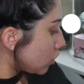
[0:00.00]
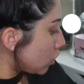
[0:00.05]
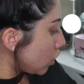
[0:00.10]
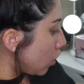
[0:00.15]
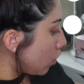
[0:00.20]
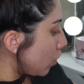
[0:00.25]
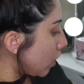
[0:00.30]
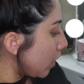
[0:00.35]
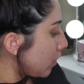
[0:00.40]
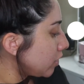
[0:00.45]

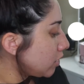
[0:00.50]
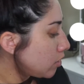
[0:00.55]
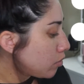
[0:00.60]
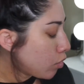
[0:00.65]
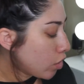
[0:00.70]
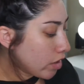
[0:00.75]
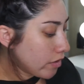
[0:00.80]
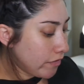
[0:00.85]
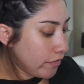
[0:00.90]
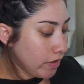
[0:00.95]
So when I went to
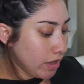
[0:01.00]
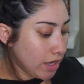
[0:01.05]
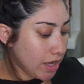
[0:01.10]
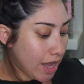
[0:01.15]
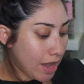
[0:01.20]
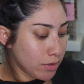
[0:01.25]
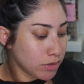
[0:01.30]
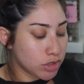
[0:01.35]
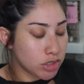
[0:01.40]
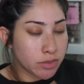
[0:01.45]
Morphe,
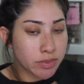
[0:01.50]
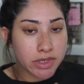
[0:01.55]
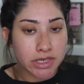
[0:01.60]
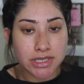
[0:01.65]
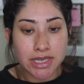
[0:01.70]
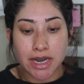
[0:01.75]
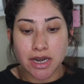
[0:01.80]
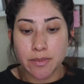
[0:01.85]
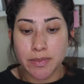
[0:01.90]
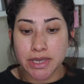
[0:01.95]
I was super
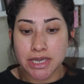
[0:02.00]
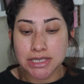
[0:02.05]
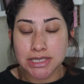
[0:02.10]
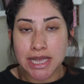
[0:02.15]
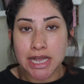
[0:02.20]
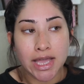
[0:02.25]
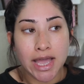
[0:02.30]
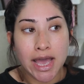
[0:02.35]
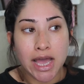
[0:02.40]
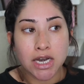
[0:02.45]
excited because
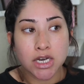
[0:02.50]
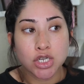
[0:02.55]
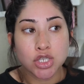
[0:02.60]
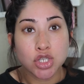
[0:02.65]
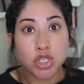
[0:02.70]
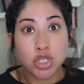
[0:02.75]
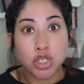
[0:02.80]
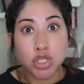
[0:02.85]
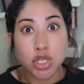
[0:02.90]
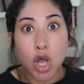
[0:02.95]
they had
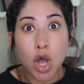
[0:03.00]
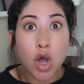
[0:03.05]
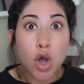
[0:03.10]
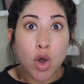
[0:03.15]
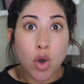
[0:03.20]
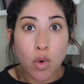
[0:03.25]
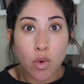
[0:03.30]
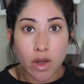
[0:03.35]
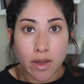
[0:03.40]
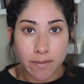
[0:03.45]

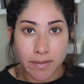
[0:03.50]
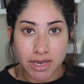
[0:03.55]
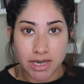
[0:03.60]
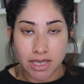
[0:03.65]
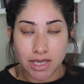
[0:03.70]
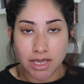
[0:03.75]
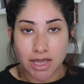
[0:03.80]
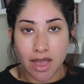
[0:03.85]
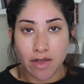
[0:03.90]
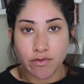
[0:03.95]
so
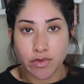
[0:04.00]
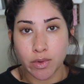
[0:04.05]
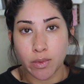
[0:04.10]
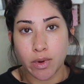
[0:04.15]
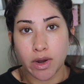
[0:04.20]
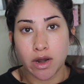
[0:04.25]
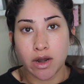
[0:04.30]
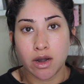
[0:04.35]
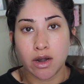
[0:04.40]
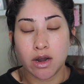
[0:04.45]
many
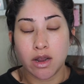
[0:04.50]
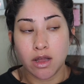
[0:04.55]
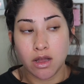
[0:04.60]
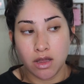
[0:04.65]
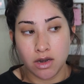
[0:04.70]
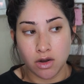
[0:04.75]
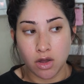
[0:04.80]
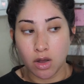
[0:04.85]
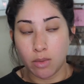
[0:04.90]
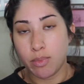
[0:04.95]
everywhere
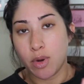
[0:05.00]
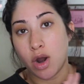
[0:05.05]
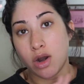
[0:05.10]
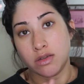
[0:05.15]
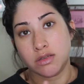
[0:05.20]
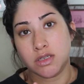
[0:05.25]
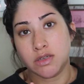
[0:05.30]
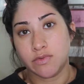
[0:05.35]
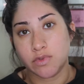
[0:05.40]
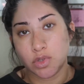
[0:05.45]
in all
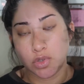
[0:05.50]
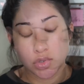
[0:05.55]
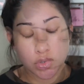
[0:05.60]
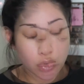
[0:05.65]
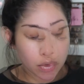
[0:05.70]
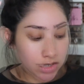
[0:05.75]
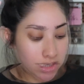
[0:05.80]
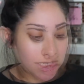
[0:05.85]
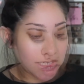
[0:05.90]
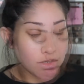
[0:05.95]
parts of the
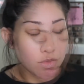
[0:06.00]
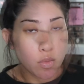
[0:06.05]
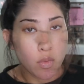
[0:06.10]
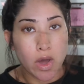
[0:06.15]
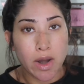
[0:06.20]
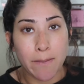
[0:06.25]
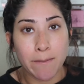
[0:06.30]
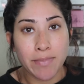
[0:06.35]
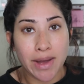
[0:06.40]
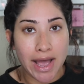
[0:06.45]
store. I didn't
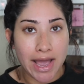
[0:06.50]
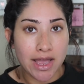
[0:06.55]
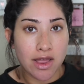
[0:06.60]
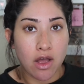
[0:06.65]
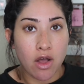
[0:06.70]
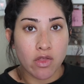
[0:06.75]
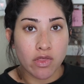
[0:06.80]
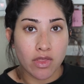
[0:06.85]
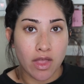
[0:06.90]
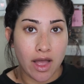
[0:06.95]
want to buy
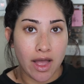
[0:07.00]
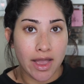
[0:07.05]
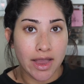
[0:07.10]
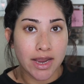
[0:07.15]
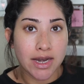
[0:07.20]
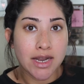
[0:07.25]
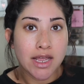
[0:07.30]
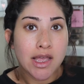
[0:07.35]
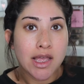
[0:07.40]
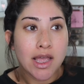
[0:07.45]
it
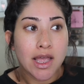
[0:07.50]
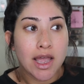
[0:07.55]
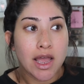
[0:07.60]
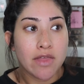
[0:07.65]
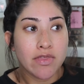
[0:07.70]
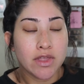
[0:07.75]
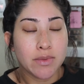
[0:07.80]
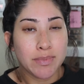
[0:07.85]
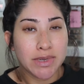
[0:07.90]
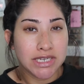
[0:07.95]
online
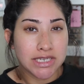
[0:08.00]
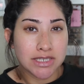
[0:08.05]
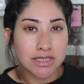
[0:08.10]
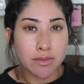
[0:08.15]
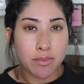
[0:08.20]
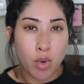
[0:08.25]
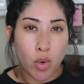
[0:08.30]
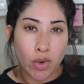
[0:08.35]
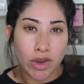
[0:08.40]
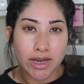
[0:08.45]
and then be
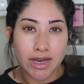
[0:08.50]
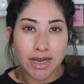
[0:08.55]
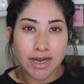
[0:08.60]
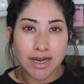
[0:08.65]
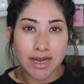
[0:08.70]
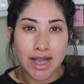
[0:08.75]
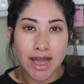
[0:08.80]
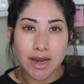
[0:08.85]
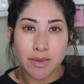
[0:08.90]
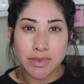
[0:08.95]

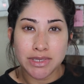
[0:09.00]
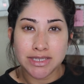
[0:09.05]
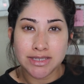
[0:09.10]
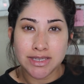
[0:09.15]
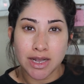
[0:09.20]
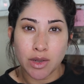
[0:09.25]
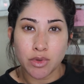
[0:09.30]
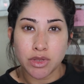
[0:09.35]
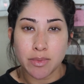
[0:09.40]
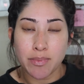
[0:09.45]
disappointed and kind of be
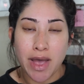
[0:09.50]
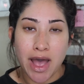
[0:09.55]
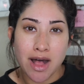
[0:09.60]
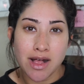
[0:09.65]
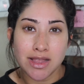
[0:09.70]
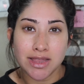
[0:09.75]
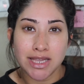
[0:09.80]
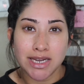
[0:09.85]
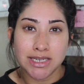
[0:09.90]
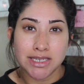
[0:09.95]
stuck with the
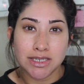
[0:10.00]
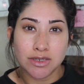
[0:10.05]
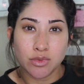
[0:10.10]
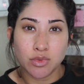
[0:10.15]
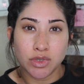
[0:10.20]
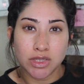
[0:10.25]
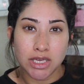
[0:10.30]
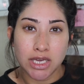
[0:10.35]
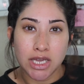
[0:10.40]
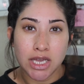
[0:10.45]
palette that I didn't
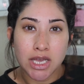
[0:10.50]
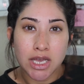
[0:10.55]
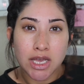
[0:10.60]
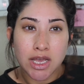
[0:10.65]
really